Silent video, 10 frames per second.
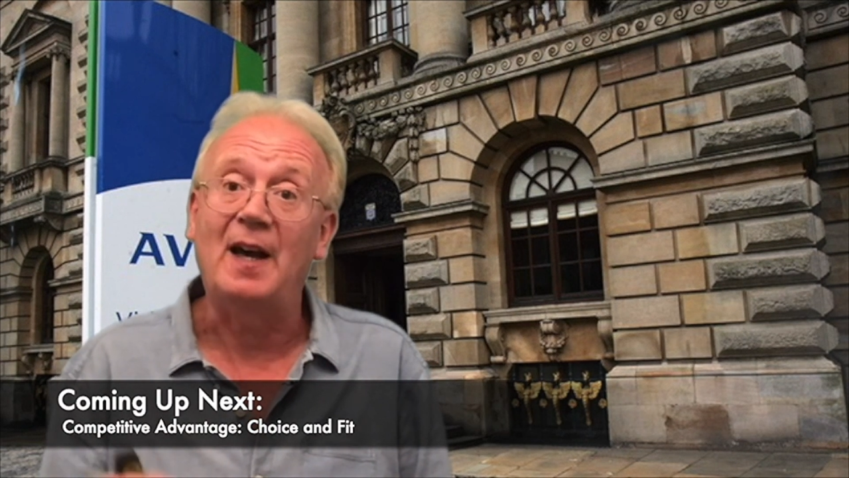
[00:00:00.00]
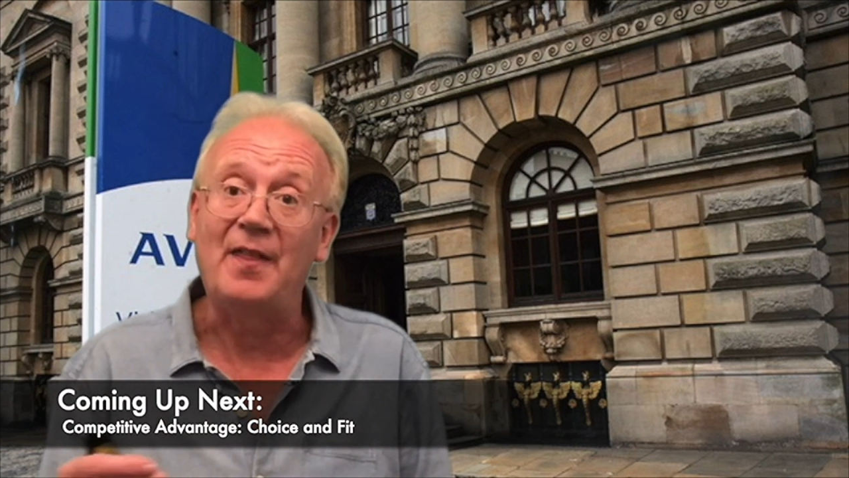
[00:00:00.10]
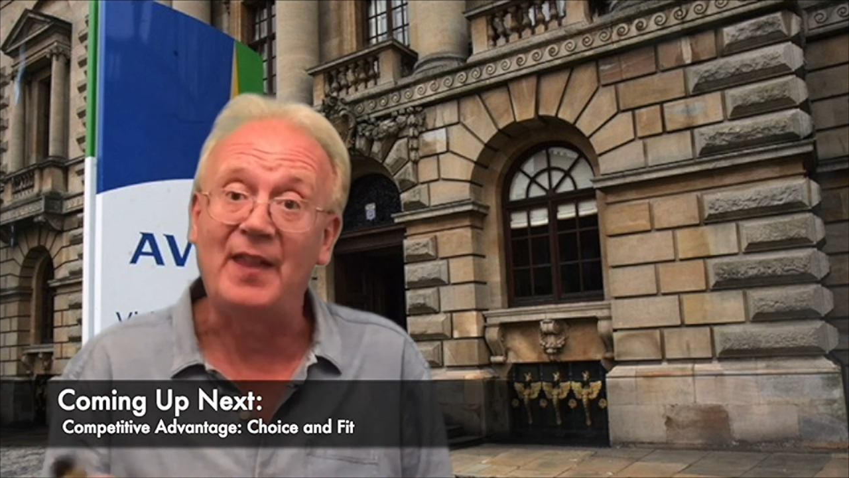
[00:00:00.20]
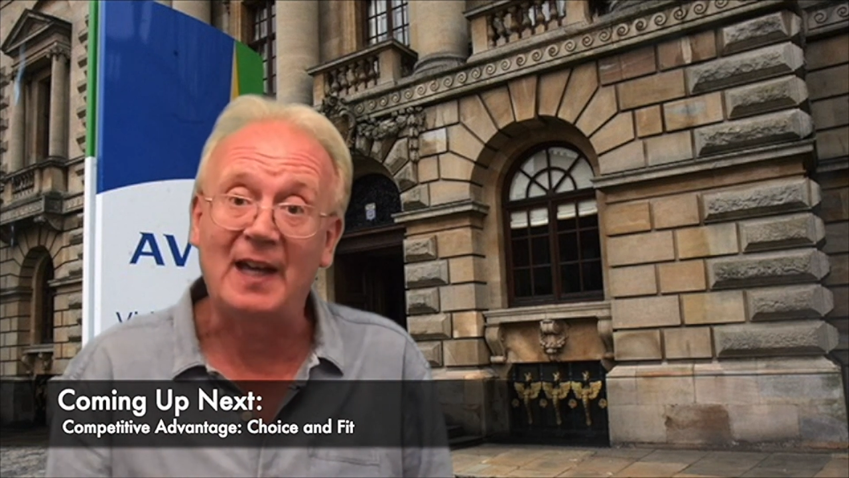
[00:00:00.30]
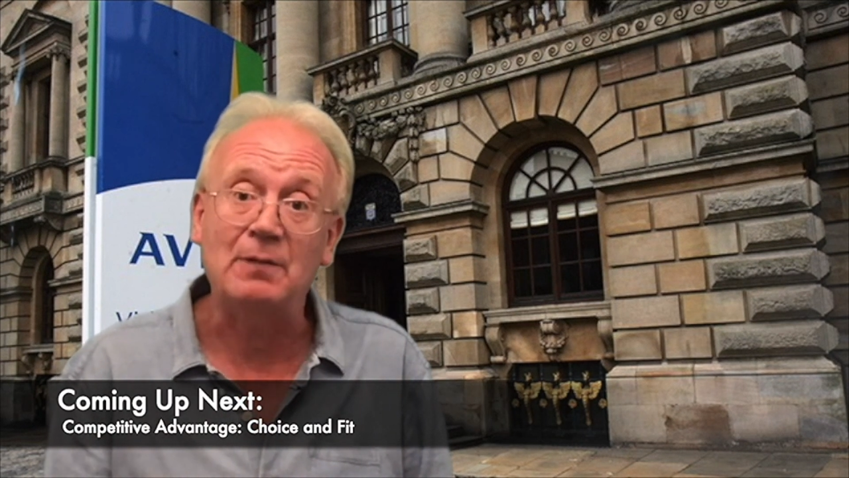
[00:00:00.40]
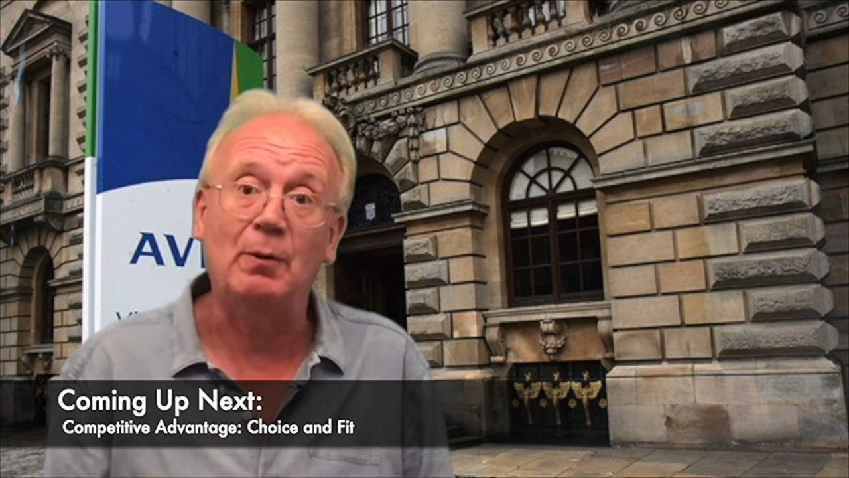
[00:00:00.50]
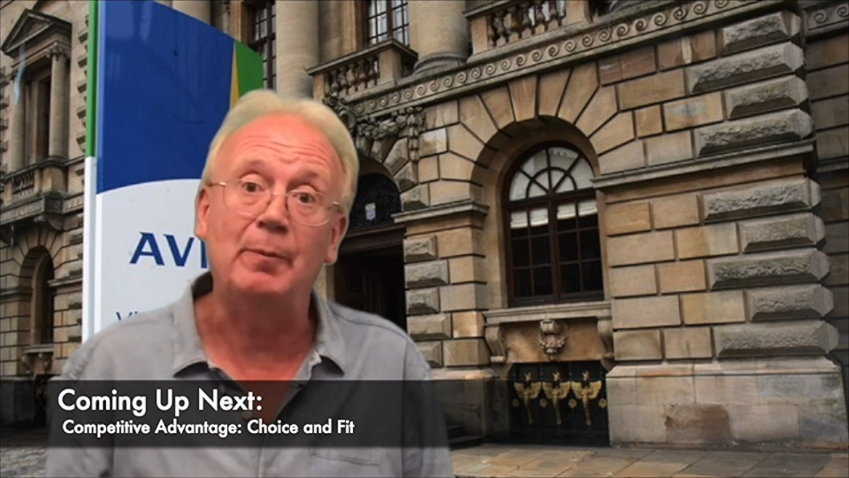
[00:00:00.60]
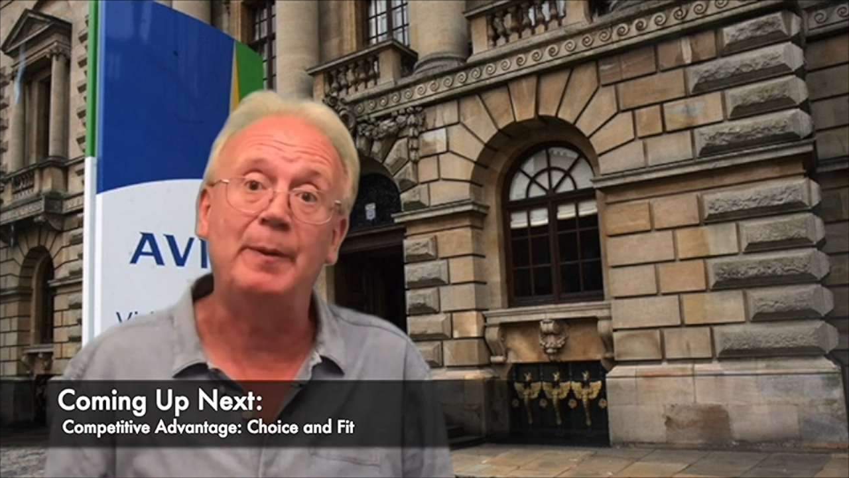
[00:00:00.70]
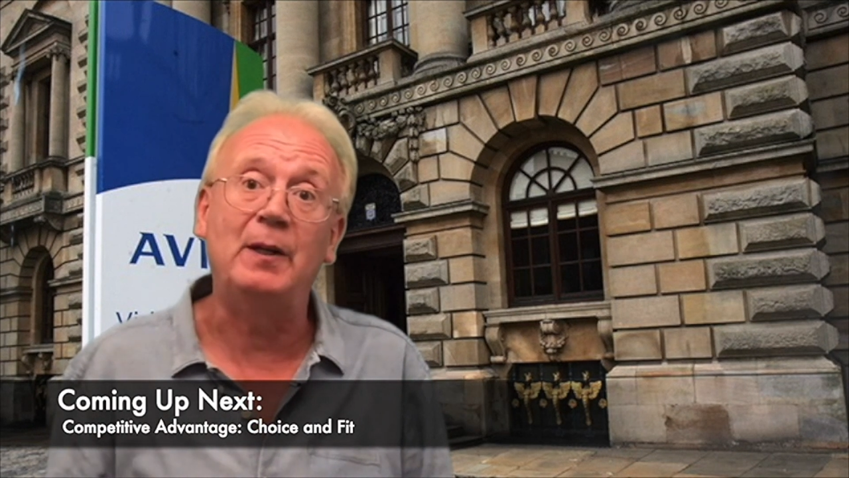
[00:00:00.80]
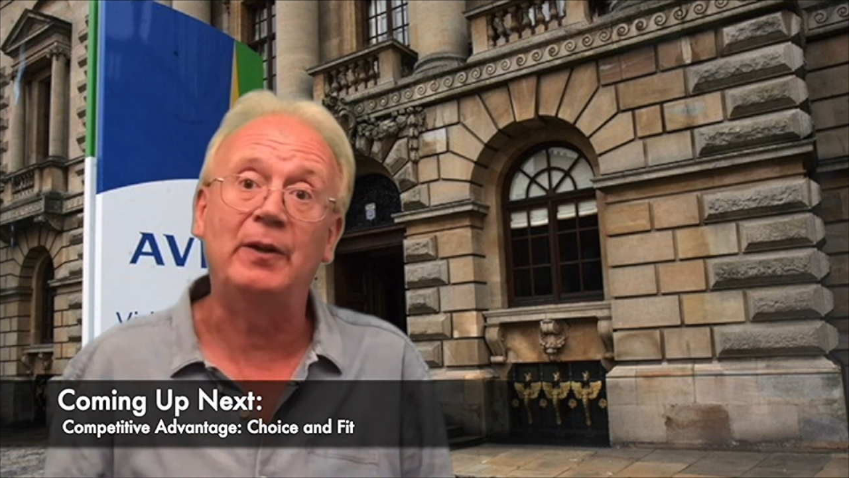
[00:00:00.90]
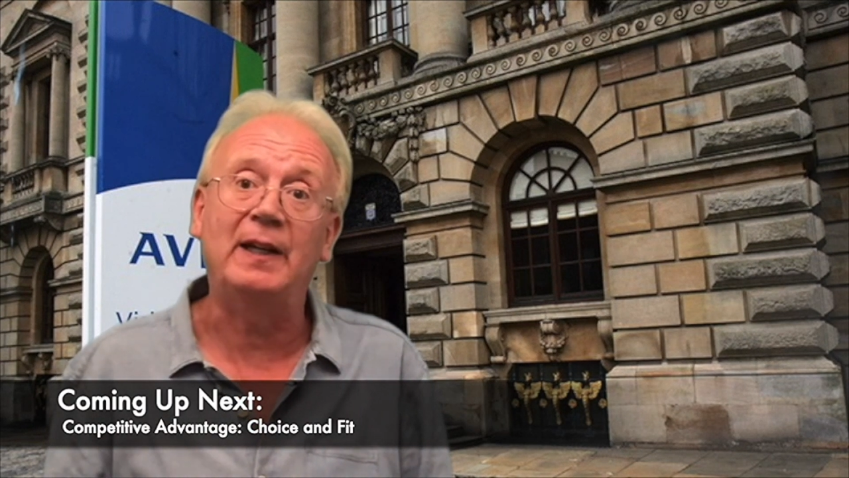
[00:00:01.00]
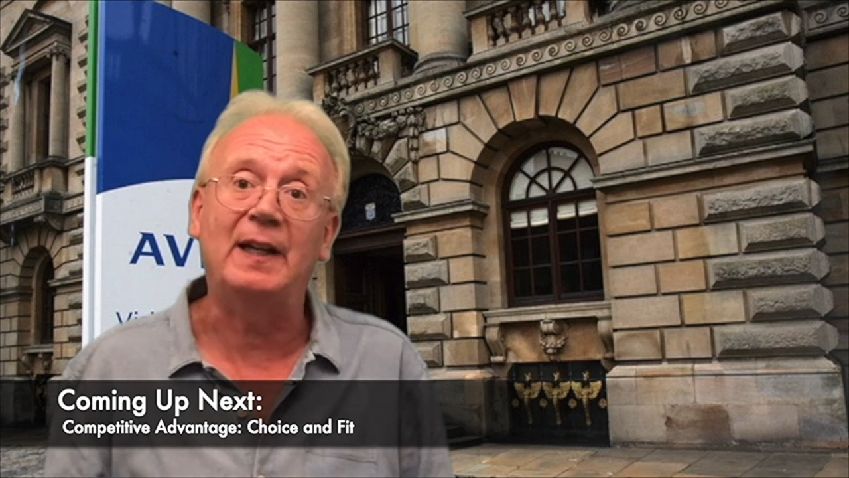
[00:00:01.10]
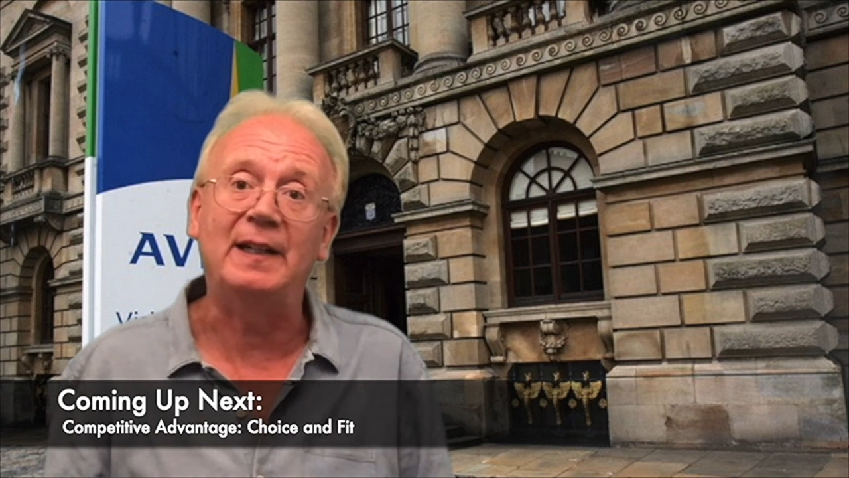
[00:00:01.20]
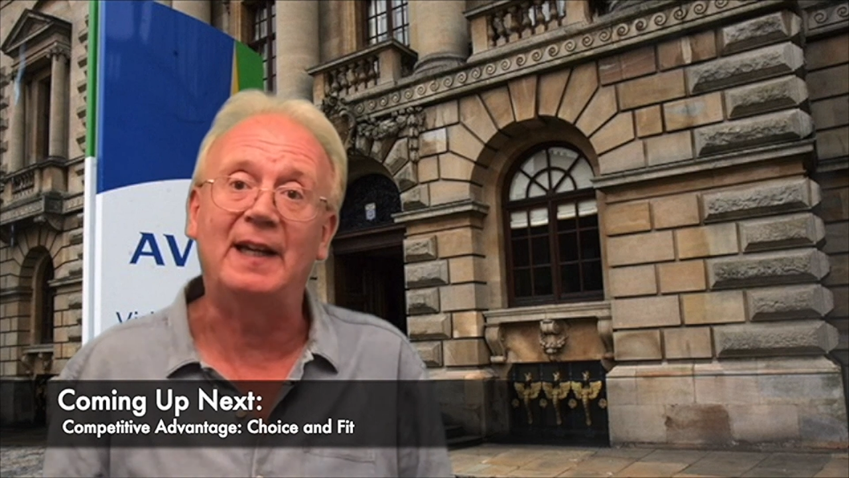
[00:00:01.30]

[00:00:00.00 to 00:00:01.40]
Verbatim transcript: And that's what we'll be looking at